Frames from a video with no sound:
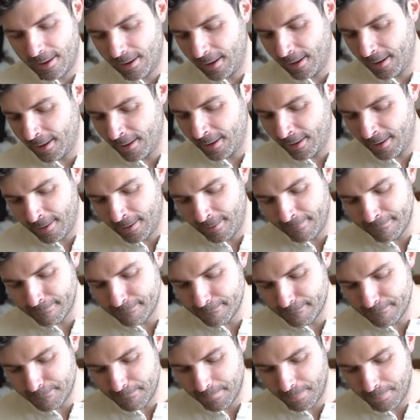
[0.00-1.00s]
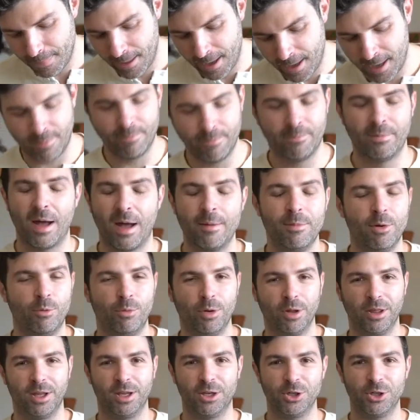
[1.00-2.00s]
And I've been
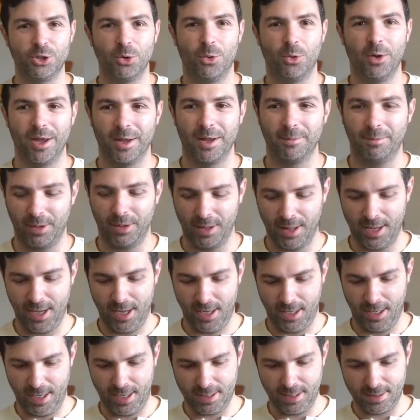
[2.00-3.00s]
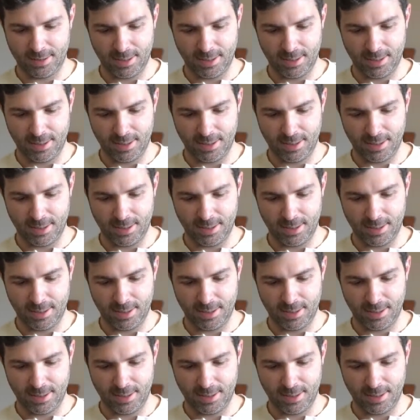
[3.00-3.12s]
really enjoying playing it.